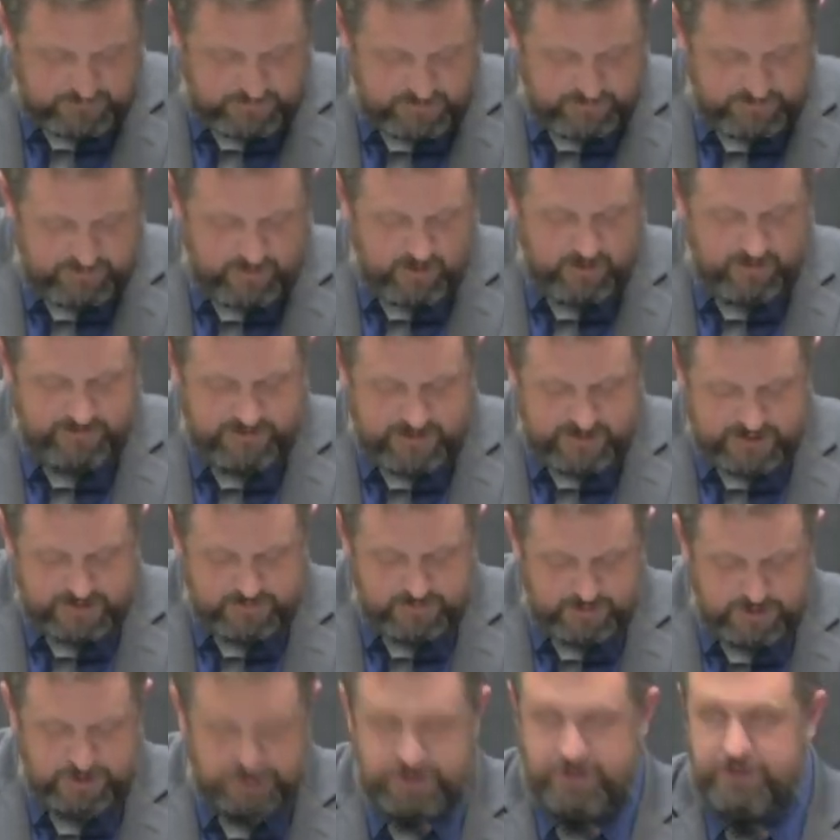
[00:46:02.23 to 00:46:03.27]
There are things
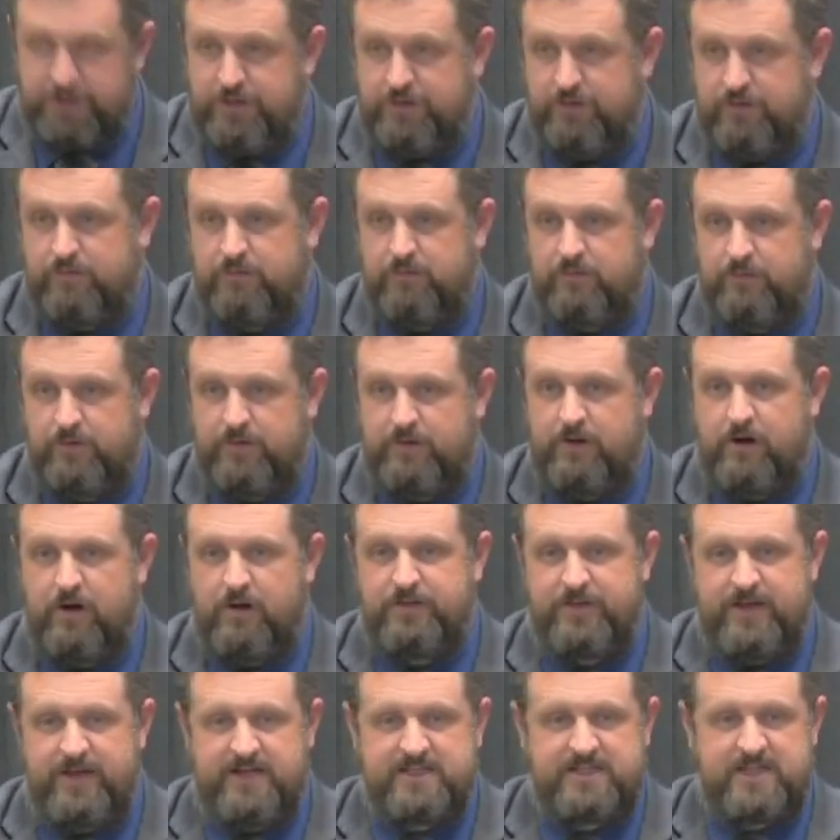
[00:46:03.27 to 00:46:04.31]
we should do. There are
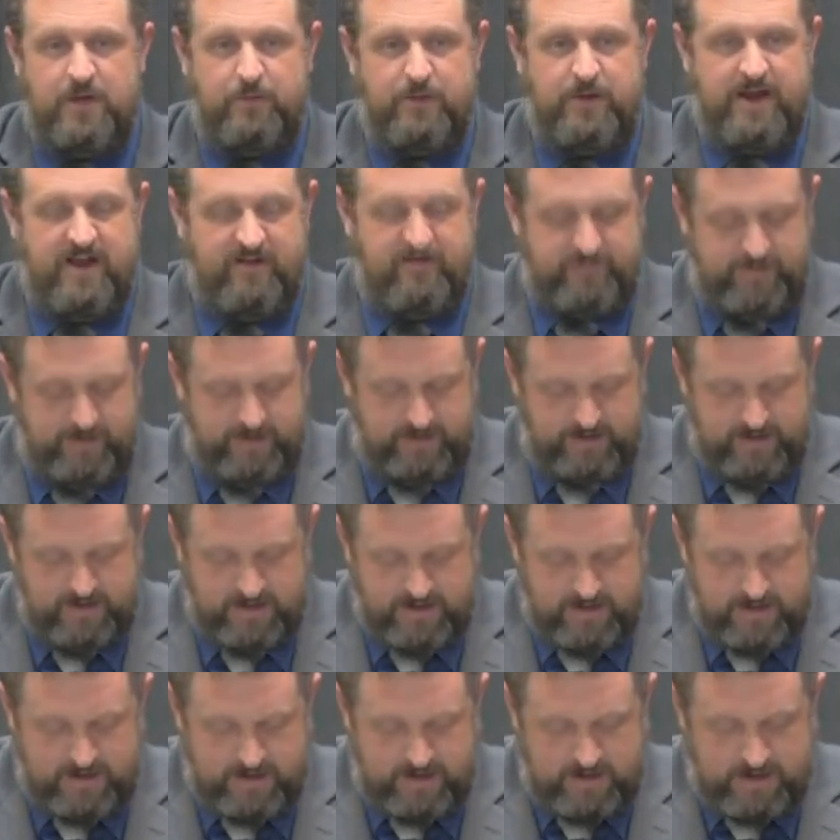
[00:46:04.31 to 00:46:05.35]
things that we have been,
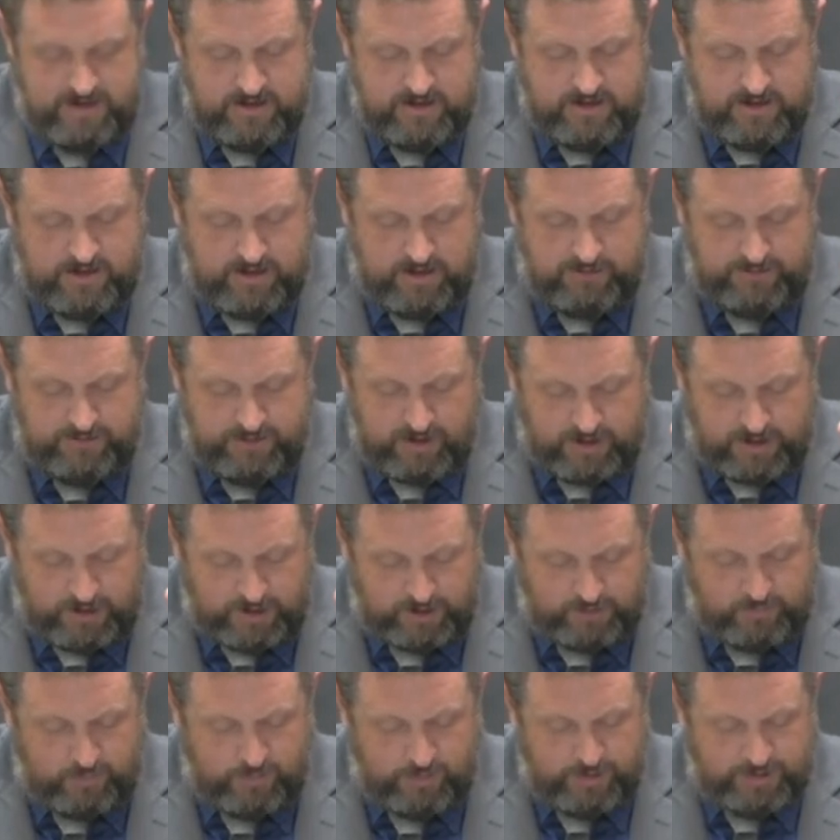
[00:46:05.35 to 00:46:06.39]
uh, there are
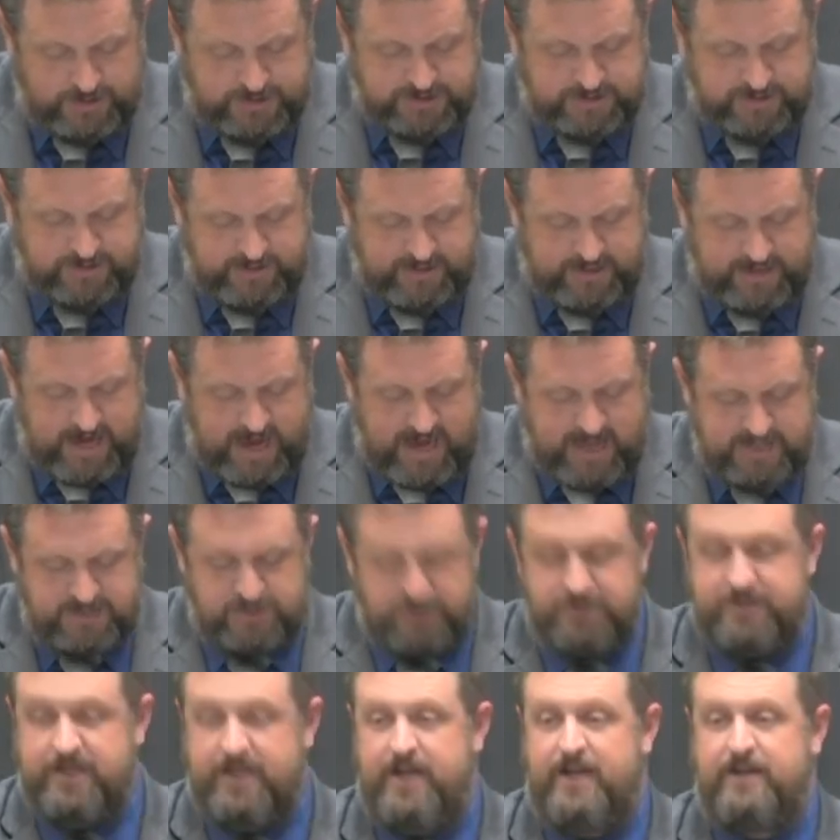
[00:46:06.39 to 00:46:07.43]
good works that God has
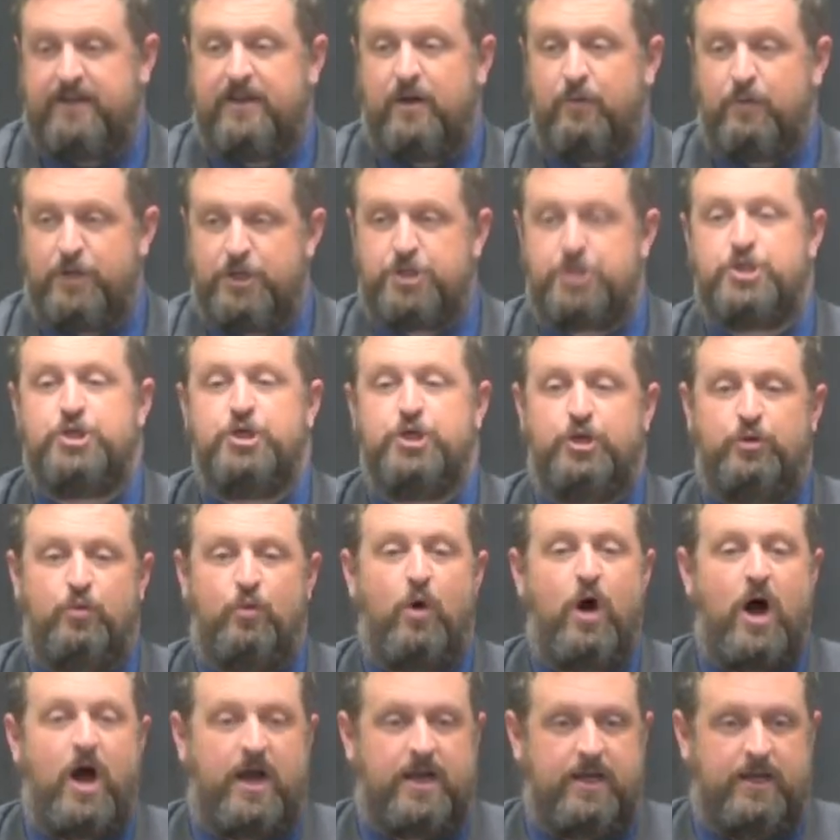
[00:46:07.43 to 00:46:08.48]
ordained that we should
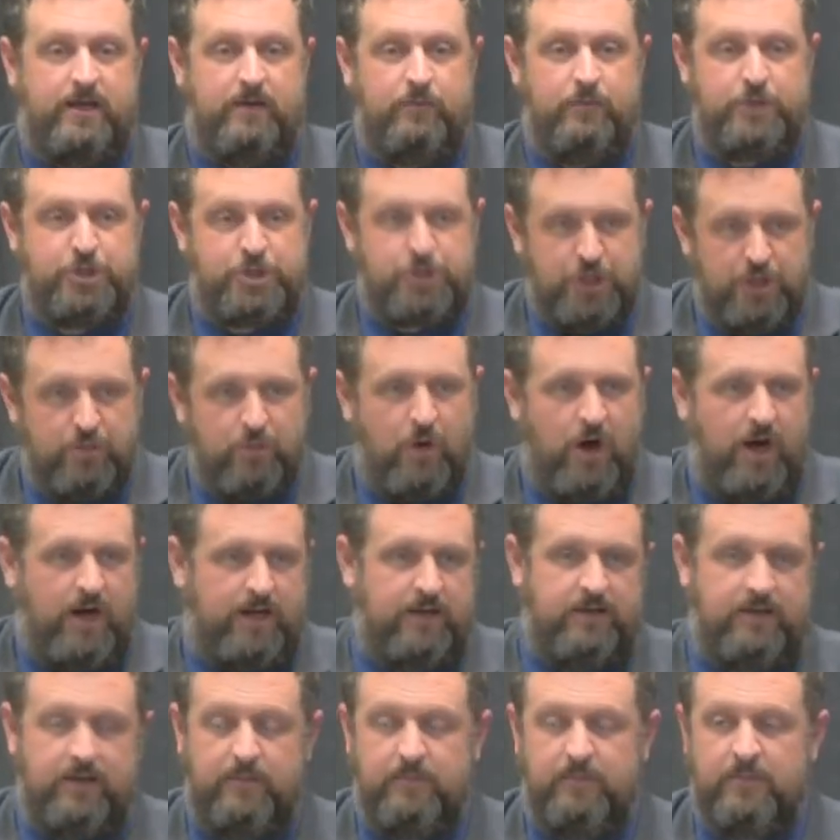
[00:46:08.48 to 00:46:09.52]
walk in. We should walk
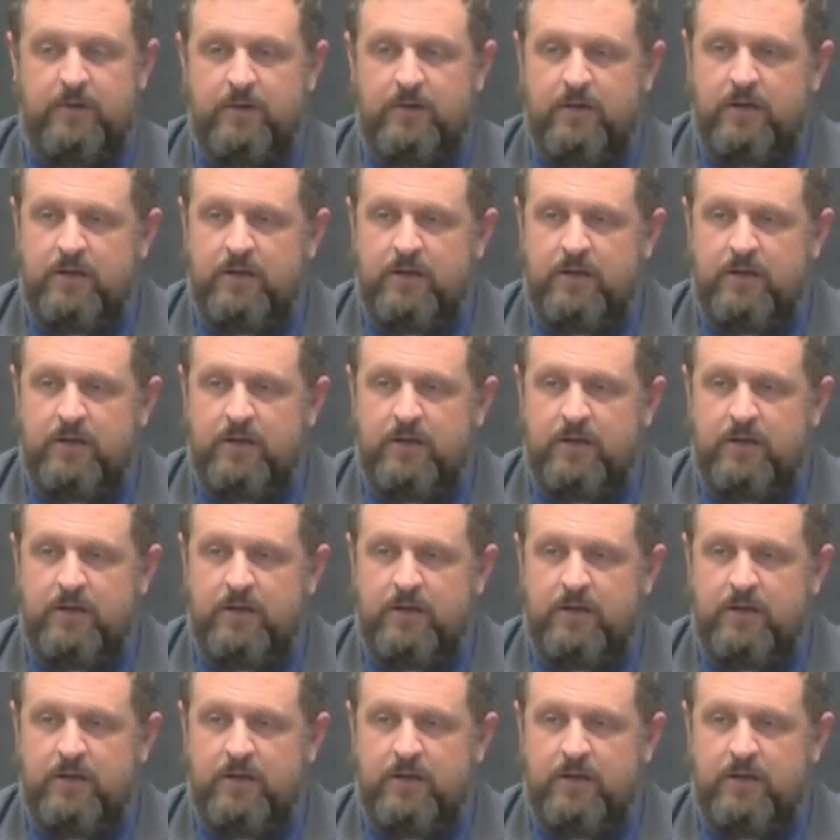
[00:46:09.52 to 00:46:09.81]
in them.